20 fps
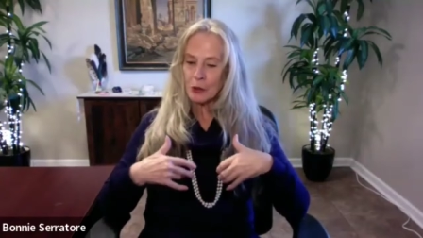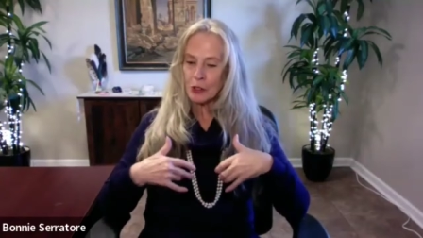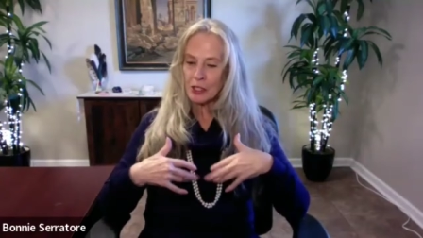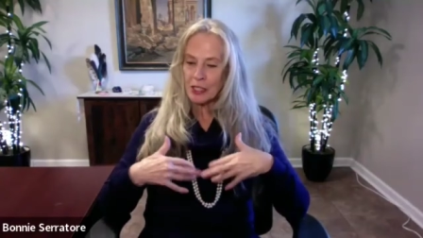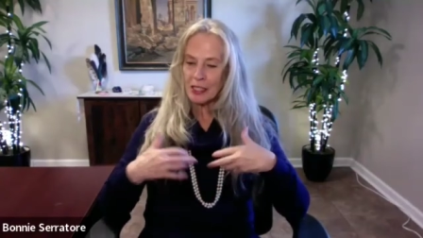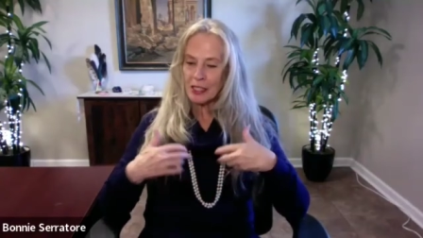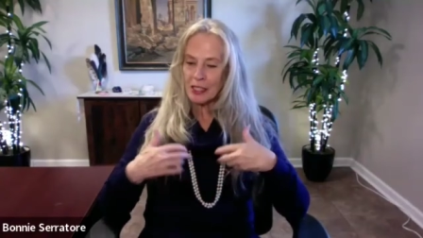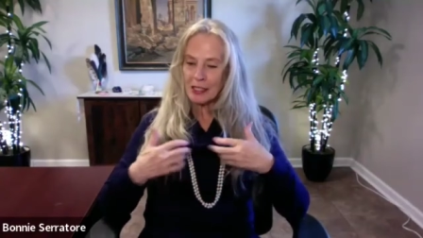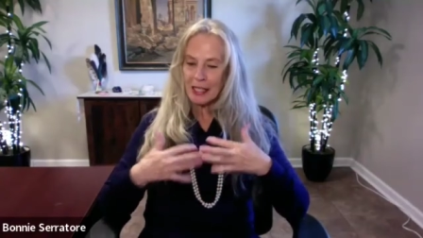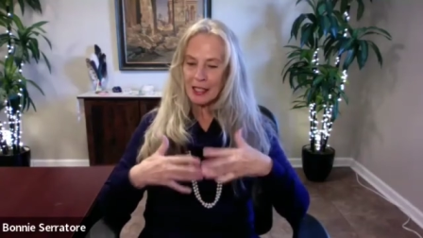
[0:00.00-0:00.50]

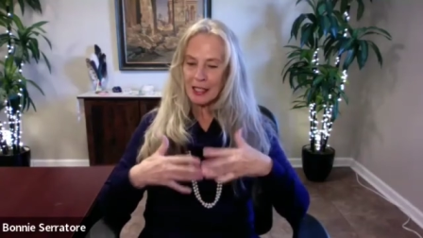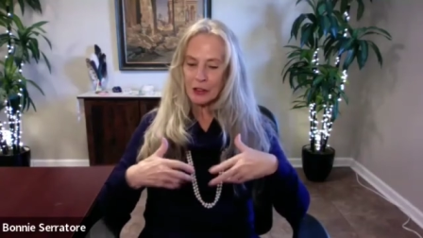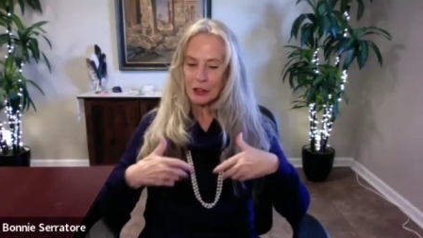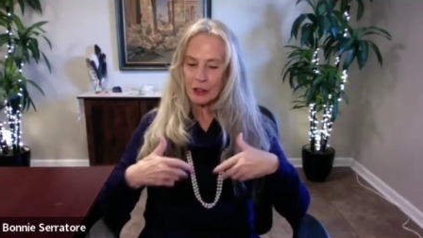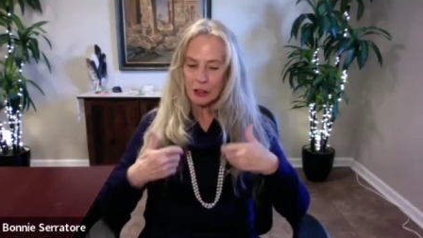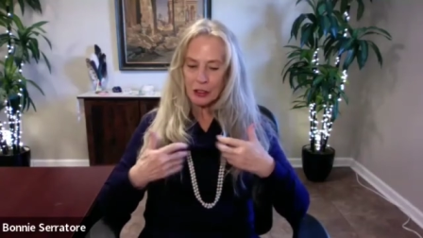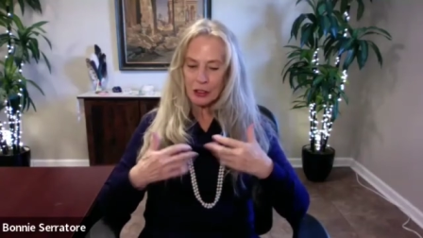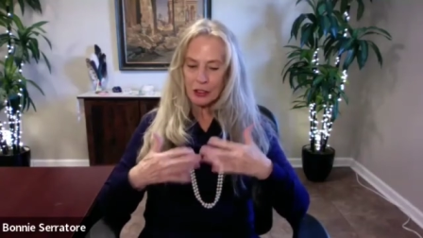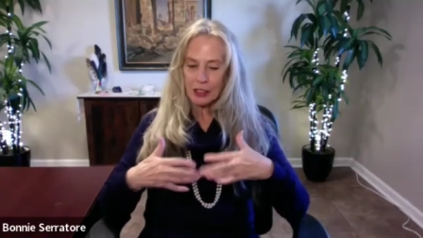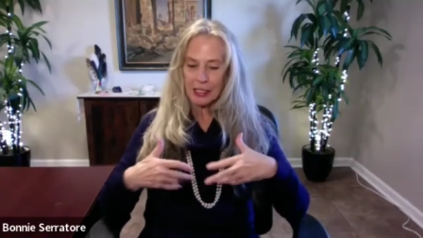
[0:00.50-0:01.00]

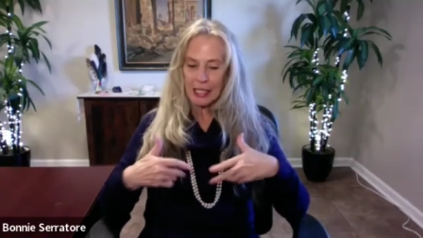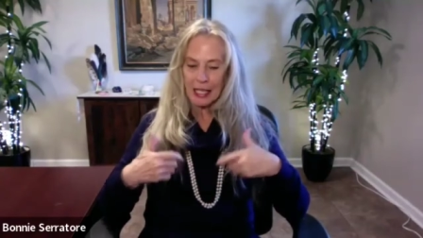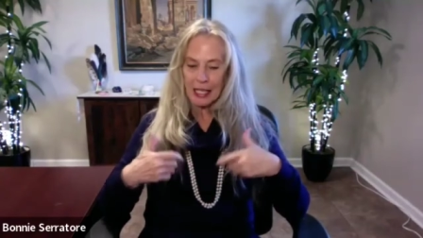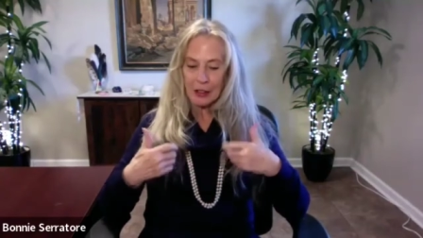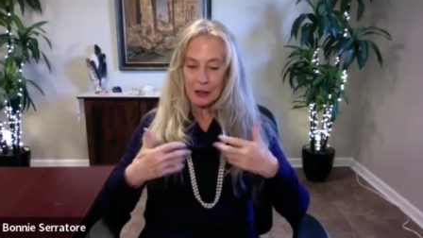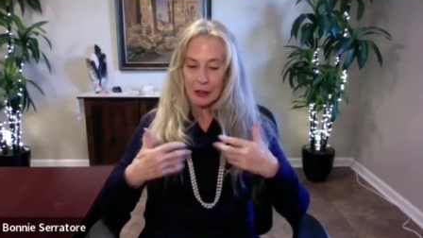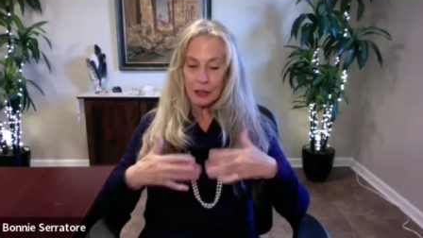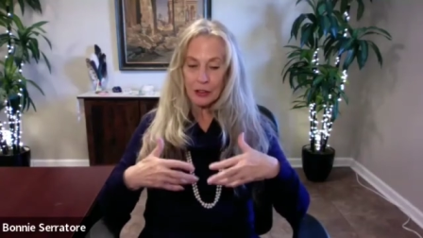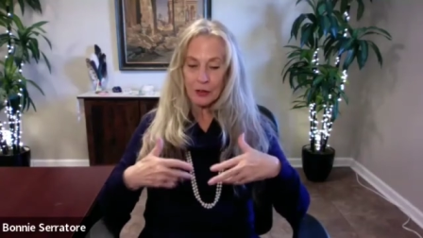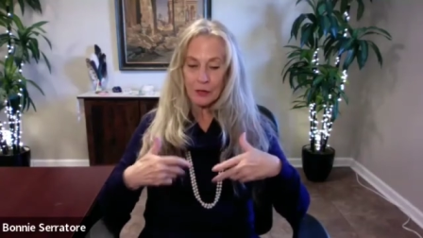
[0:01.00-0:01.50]
sensations,
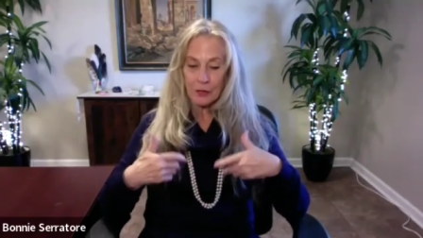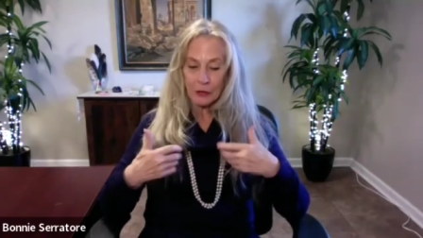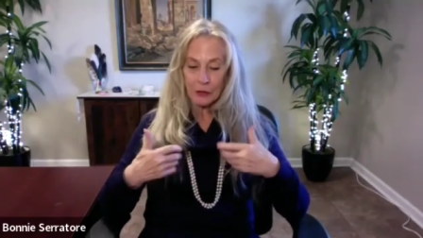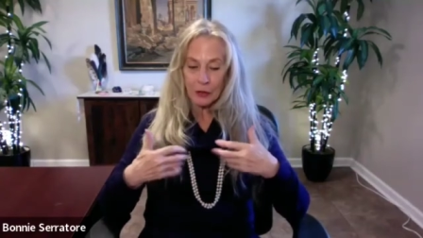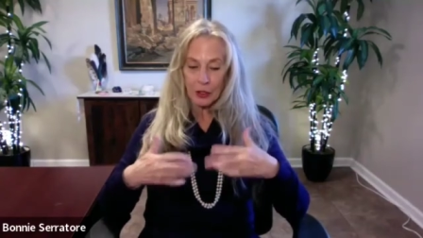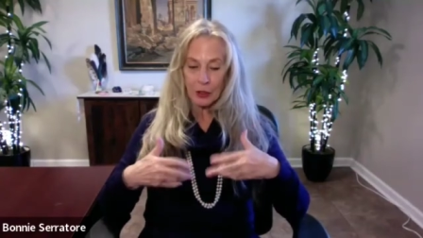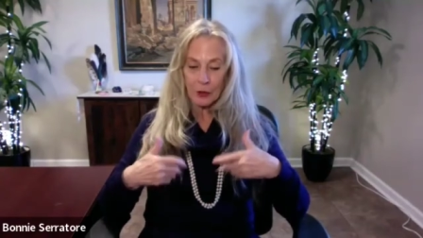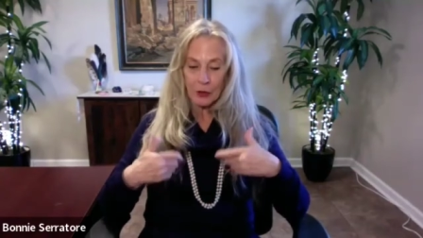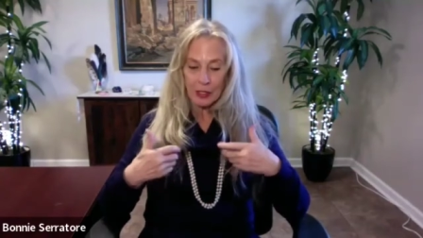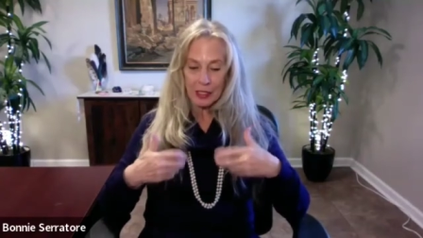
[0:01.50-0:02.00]
energy
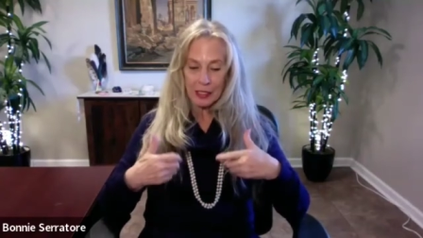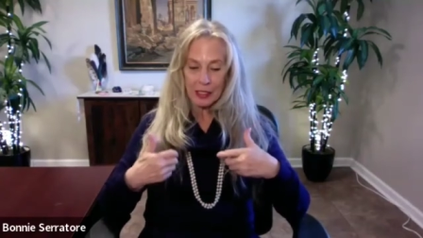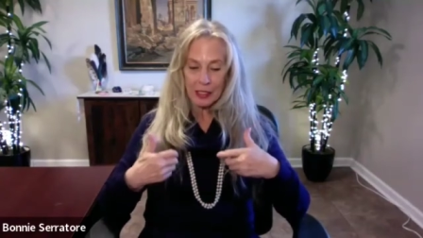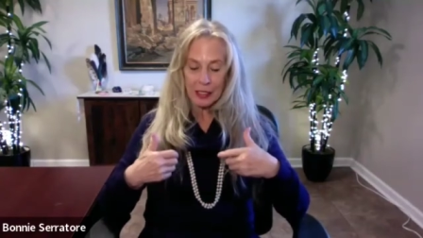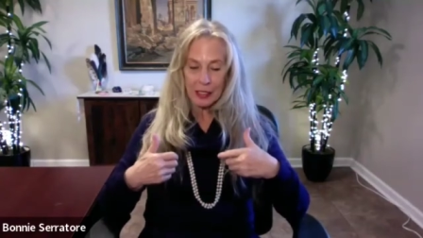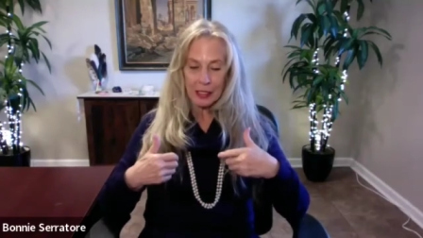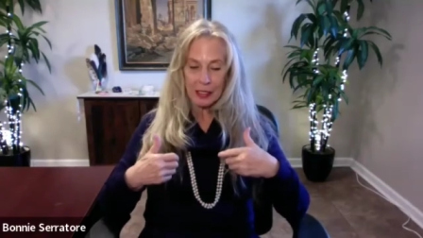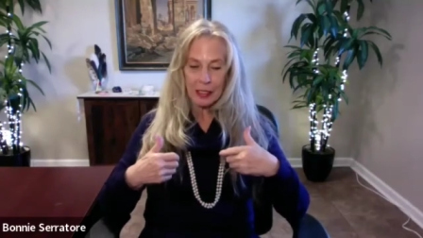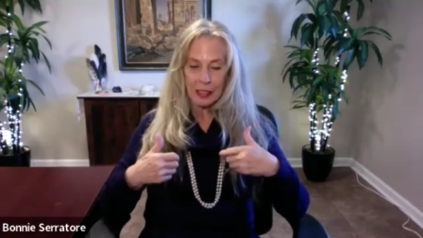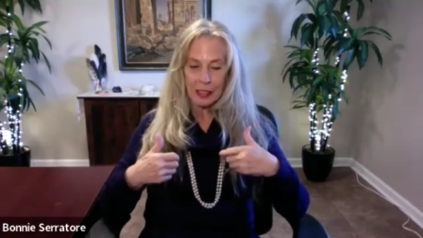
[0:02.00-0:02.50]

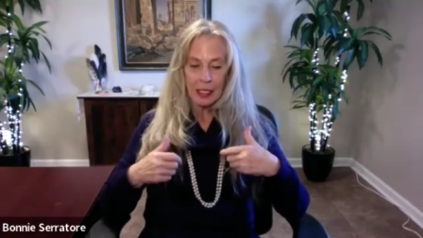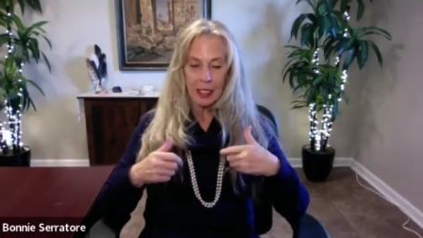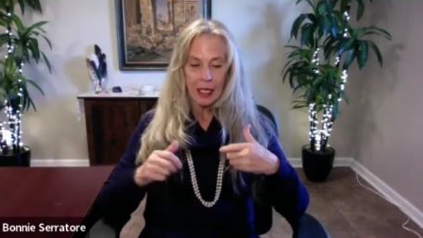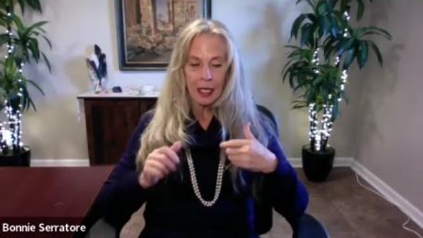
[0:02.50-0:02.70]
frequencies